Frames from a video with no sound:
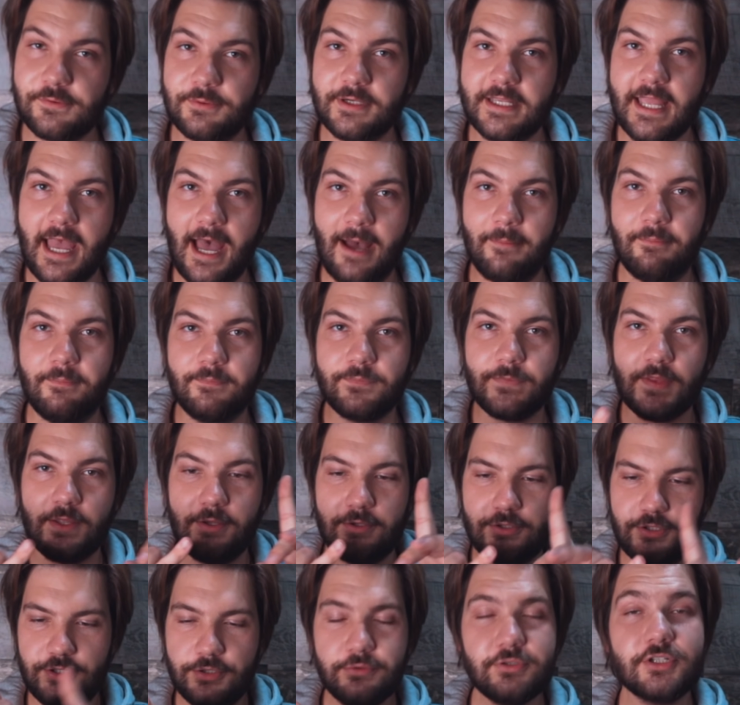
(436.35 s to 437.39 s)
recap.
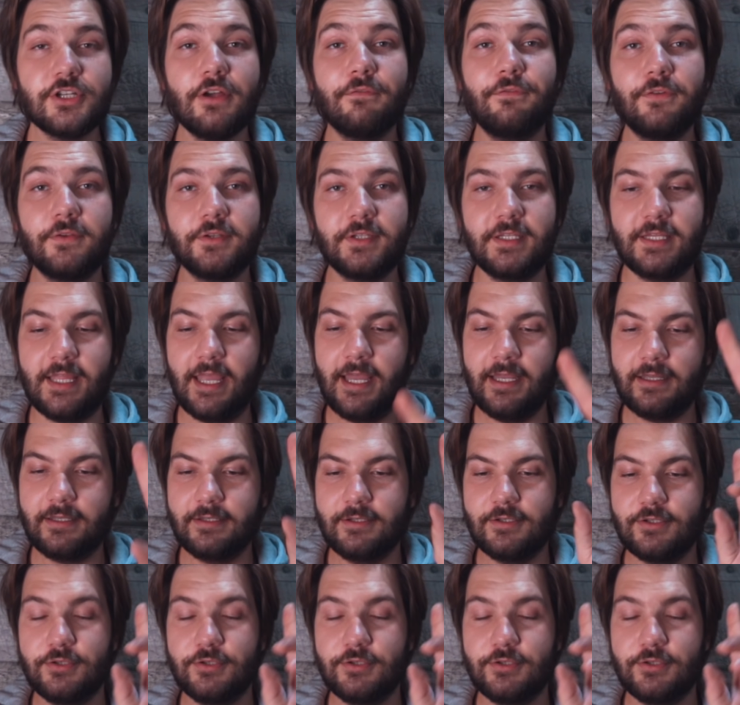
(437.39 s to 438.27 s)
You shuffle the deck,